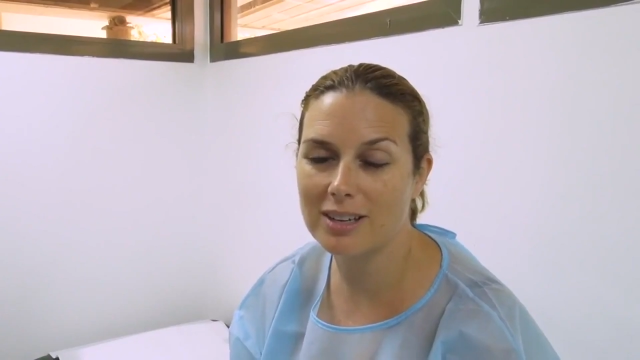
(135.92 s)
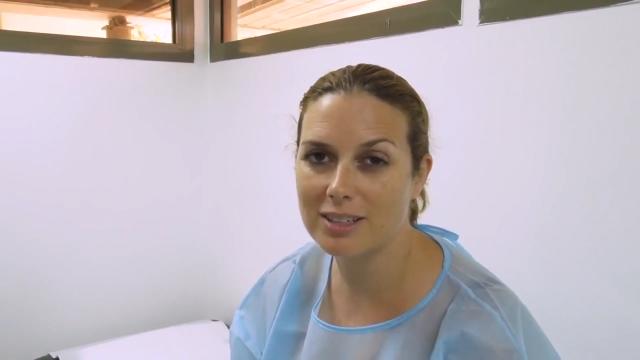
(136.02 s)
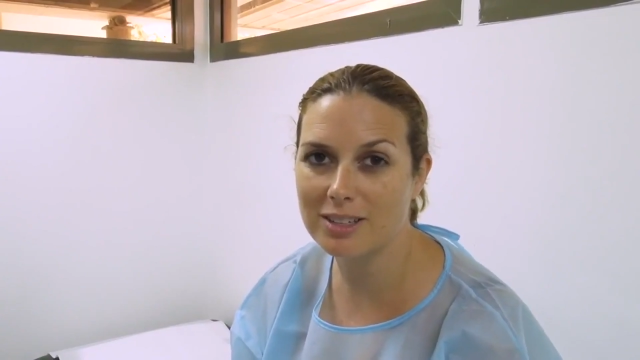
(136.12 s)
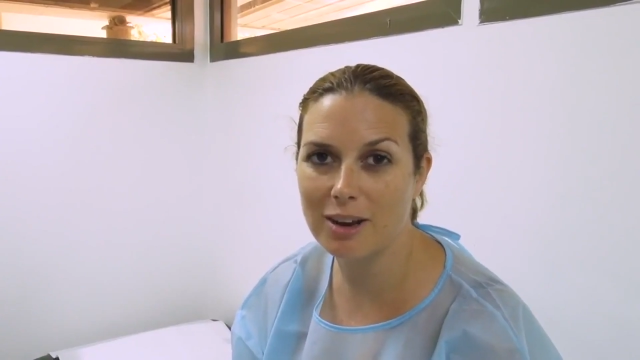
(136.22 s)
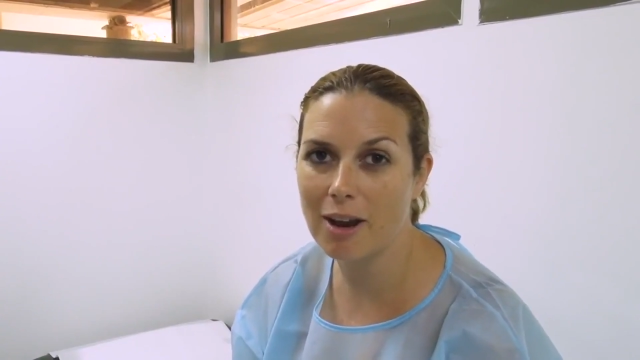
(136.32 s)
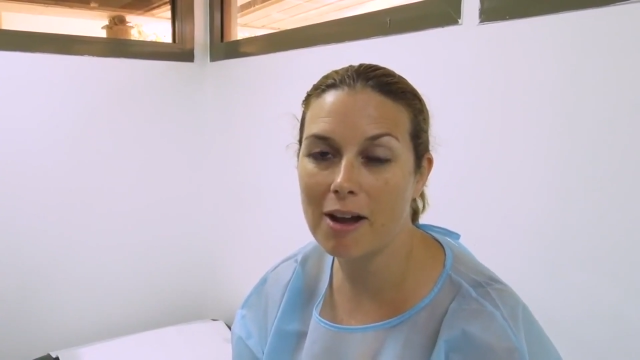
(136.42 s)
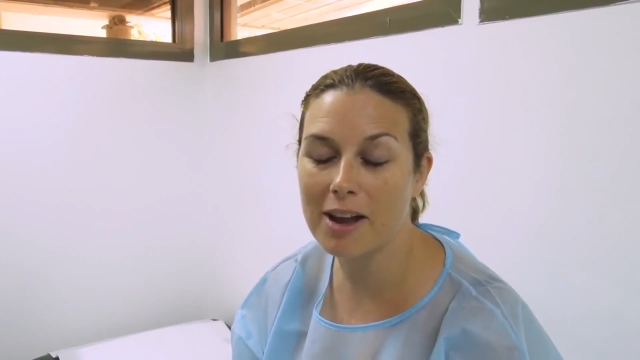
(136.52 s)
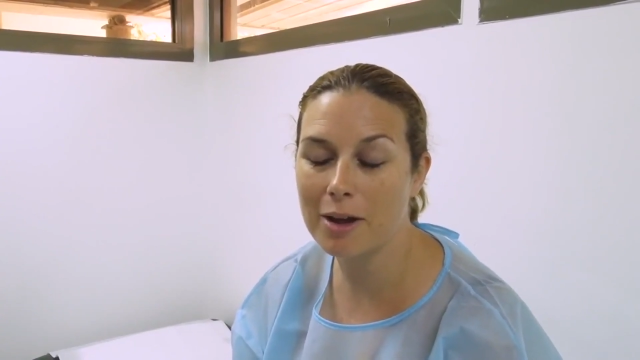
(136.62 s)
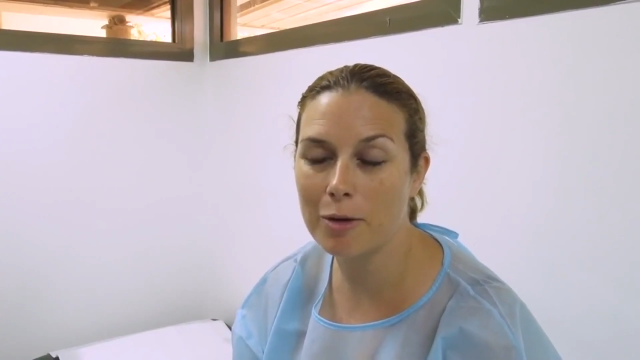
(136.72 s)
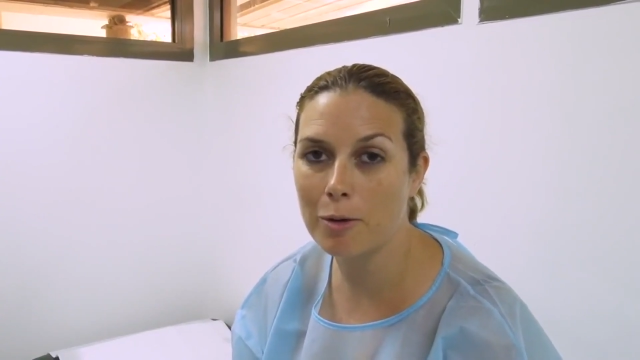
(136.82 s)
he doesn't
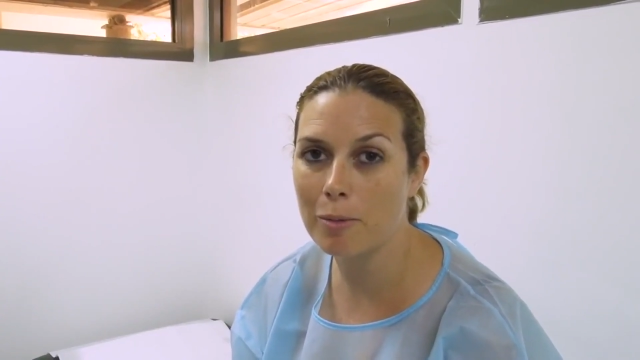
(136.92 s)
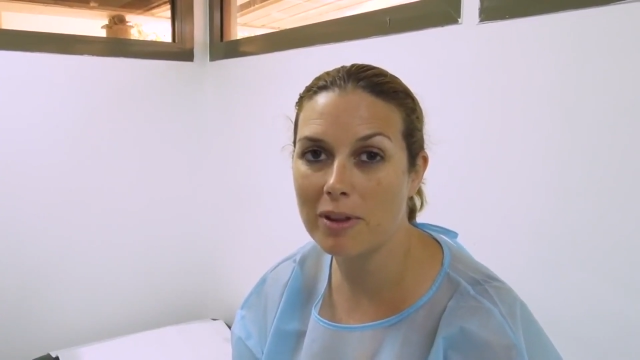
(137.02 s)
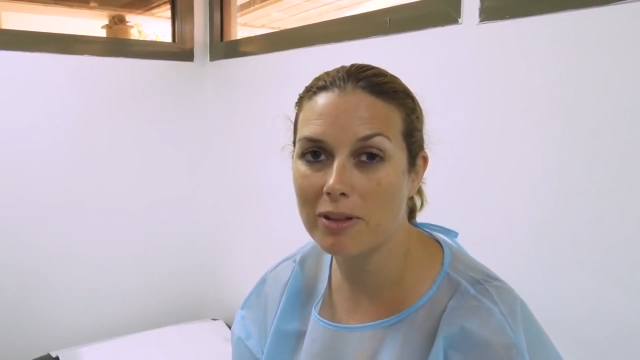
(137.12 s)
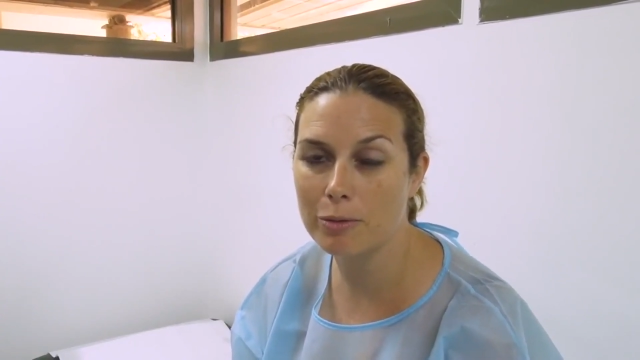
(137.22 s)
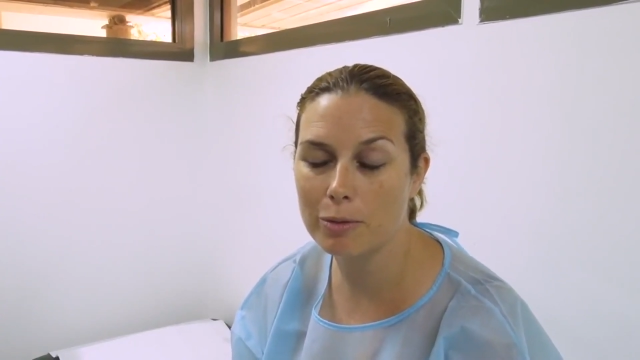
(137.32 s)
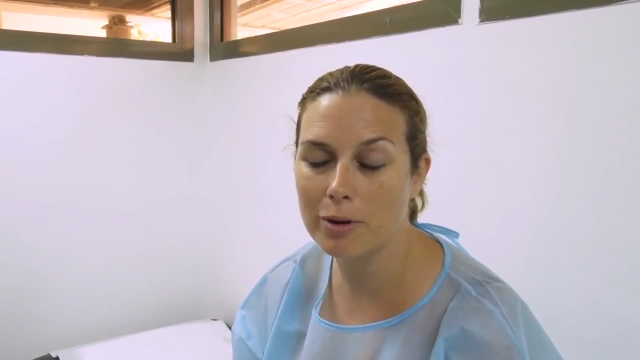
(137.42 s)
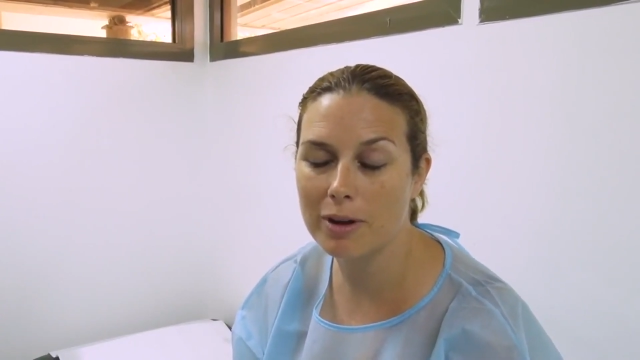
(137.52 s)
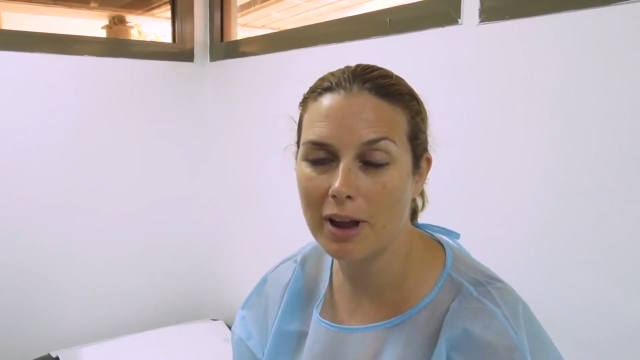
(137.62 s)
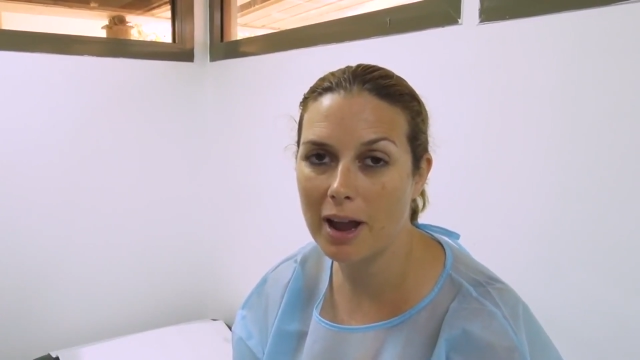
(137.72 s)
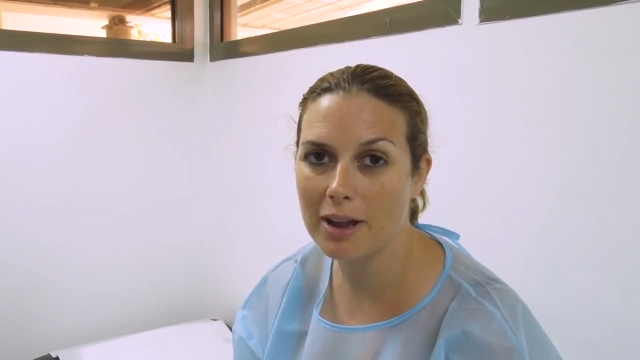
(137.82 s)
like or whether they're all
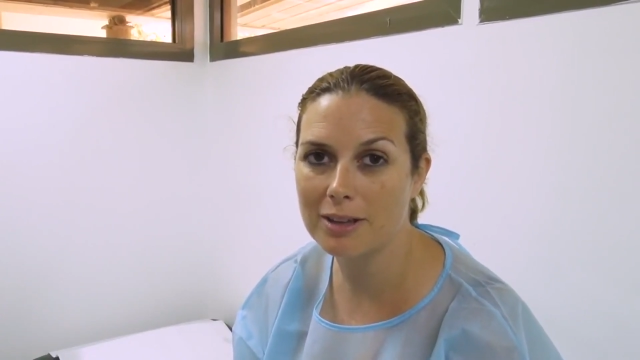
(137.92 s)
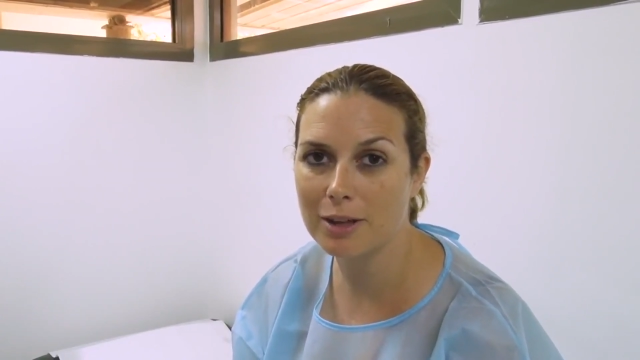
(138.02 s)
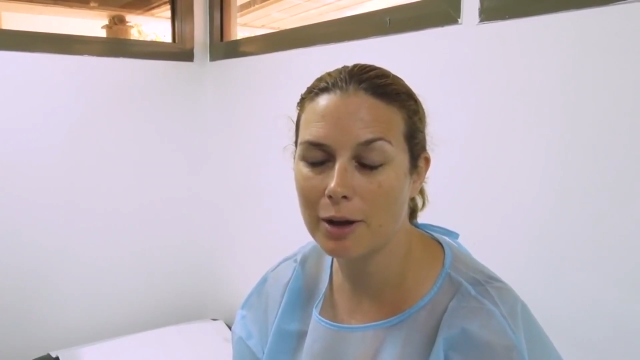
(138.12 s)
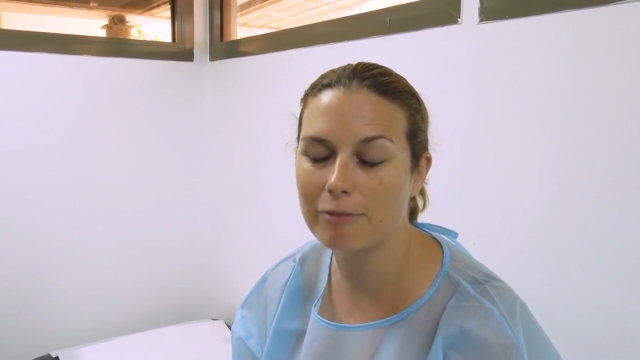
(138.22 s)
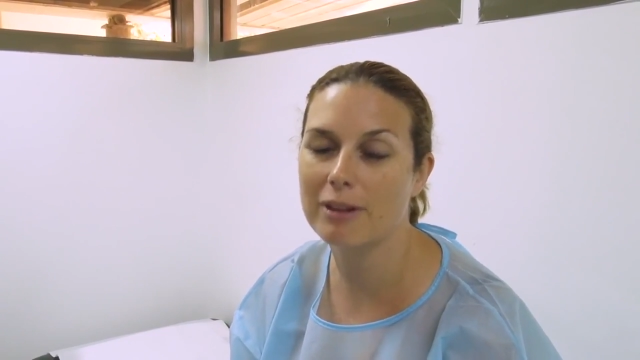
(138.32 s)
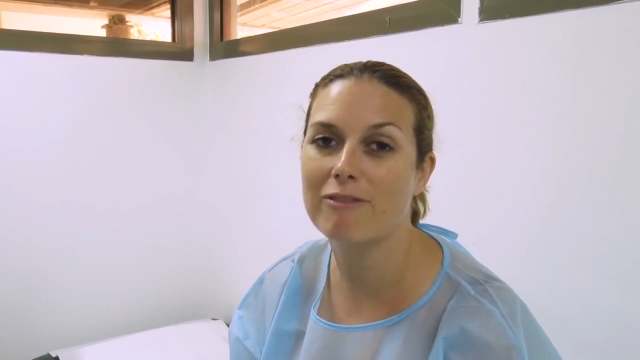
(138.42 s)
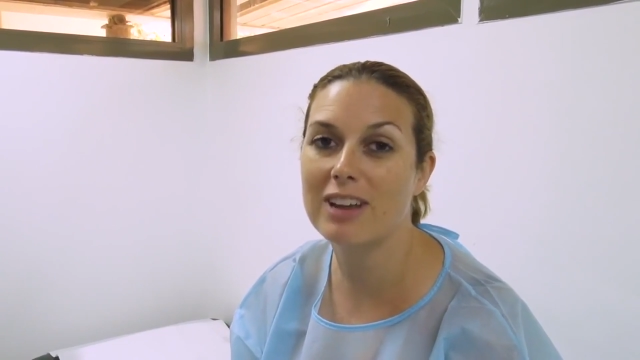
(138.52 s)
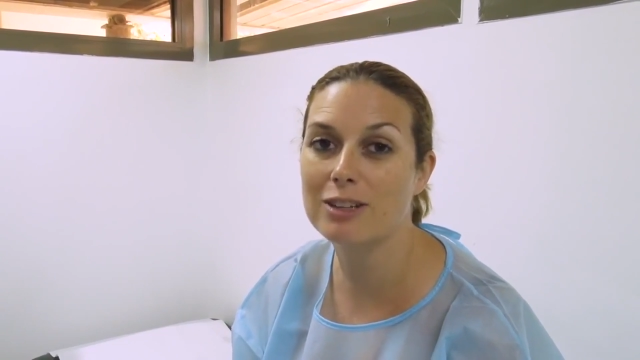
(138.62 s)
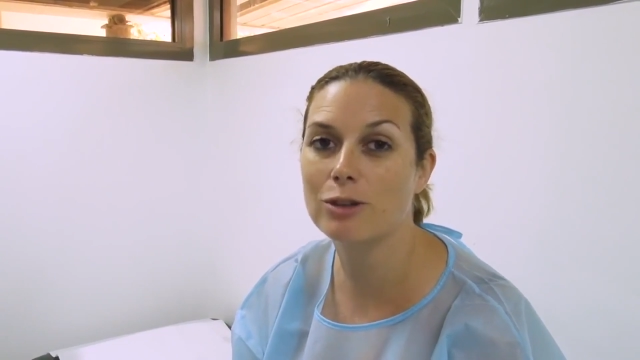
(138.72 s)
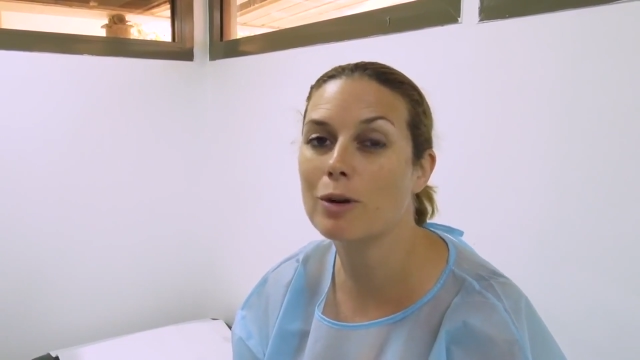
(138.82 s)
okay. So hopefully, fingers